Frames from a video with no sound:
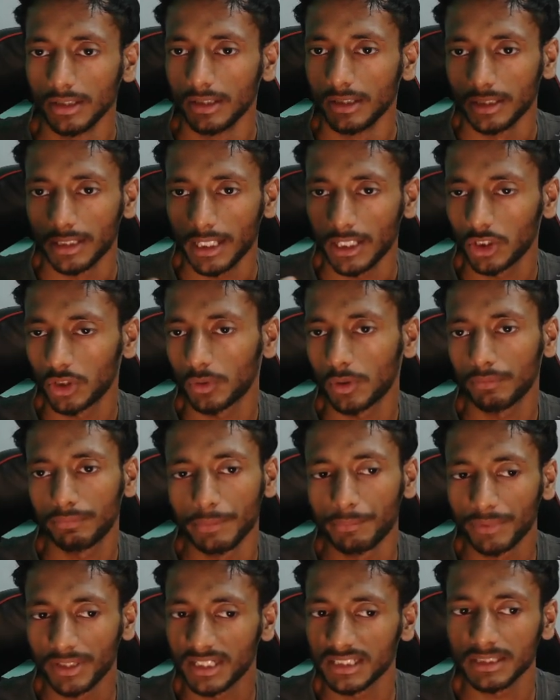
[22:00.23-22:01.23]
10 to the power
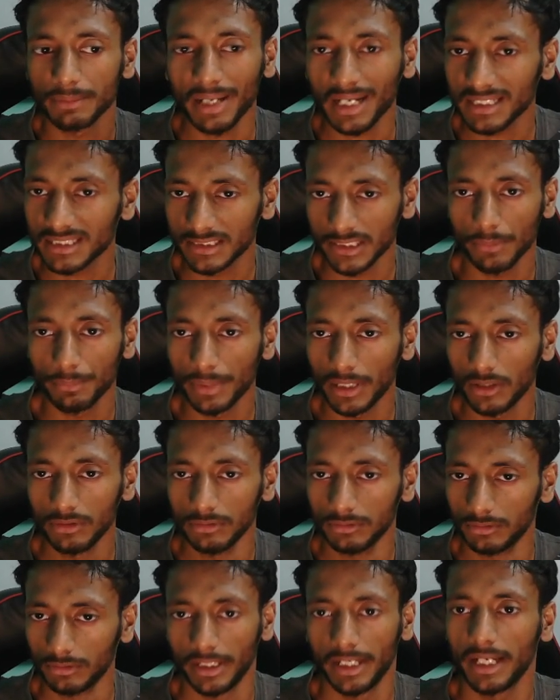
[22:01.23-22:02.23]
15 is the maximum value
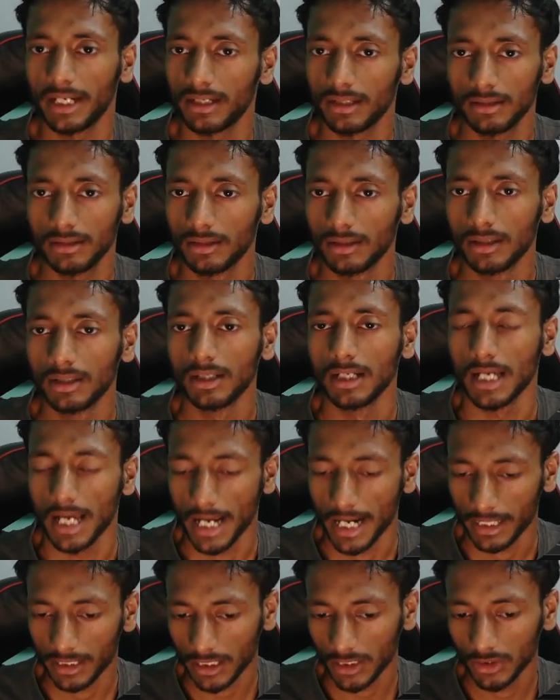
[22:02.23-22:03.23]
in,
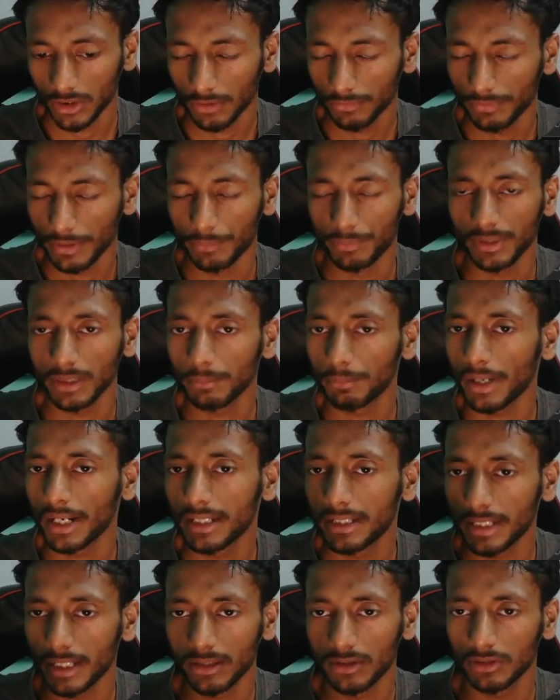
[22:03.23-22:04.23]
and 10 to the power 15 by
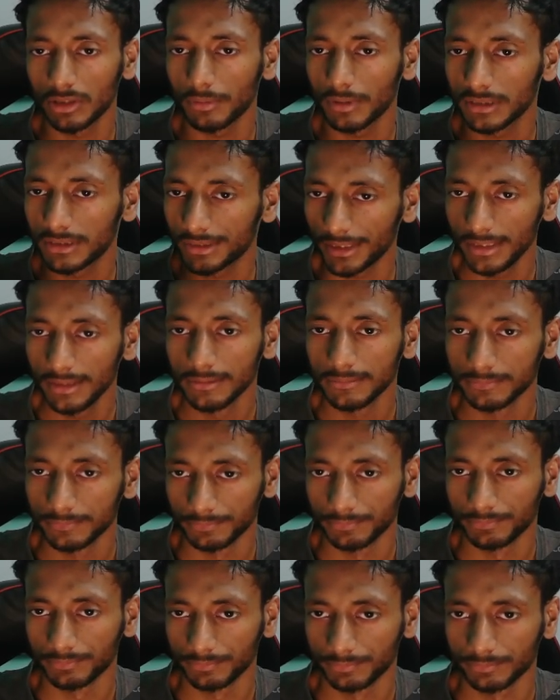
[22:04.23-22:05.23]
10 to the power 3.
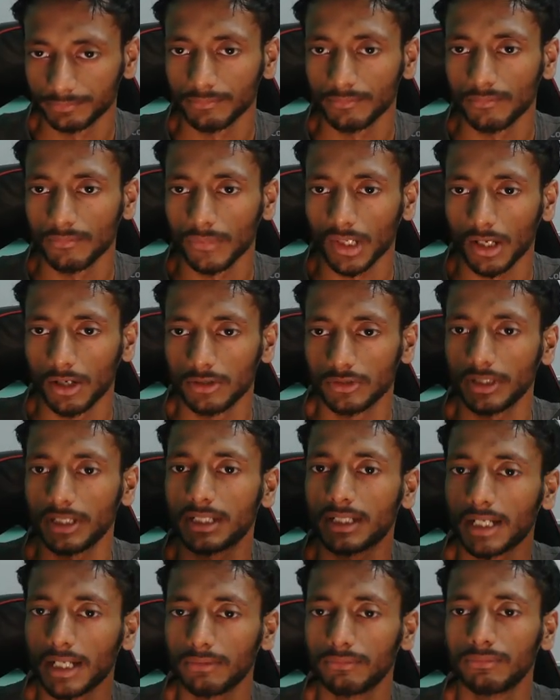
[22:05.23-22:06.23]
So it
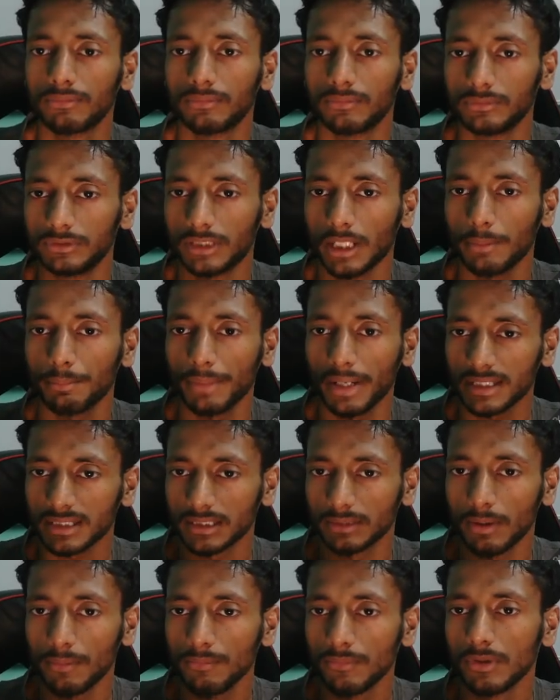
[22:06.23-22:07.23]
can jump
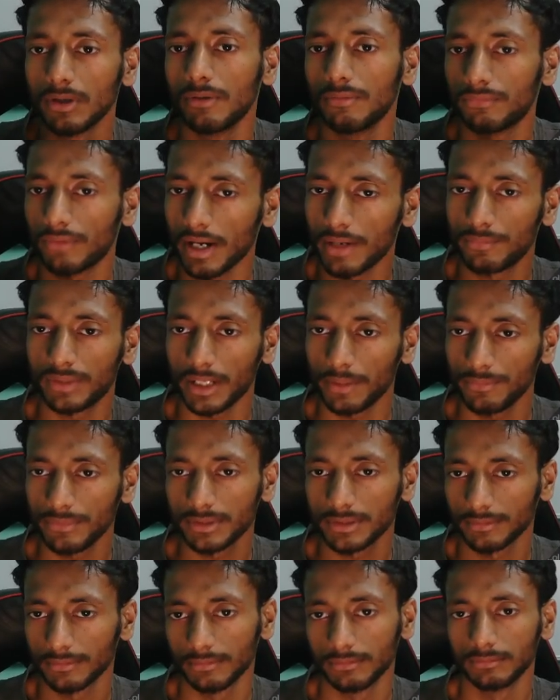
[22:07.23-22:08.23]
maximum 5 times.
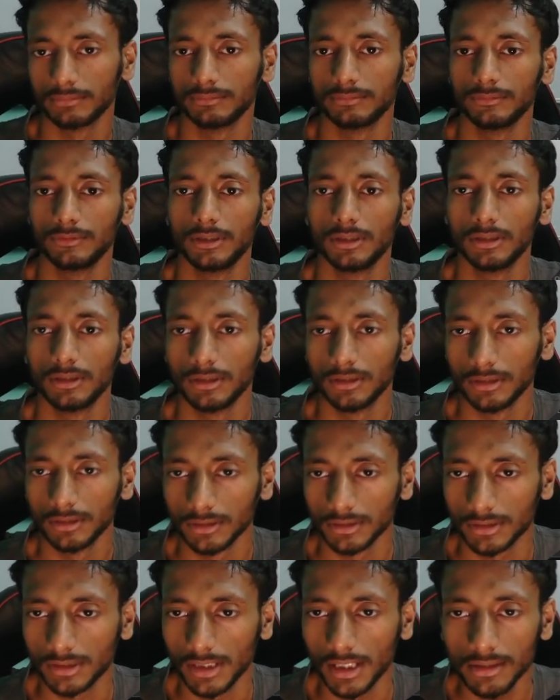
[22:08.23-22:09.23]

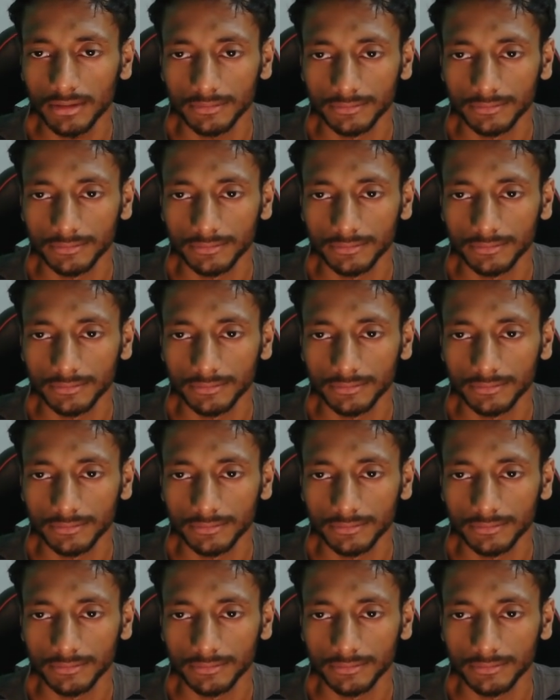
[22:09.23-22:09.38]
Clear?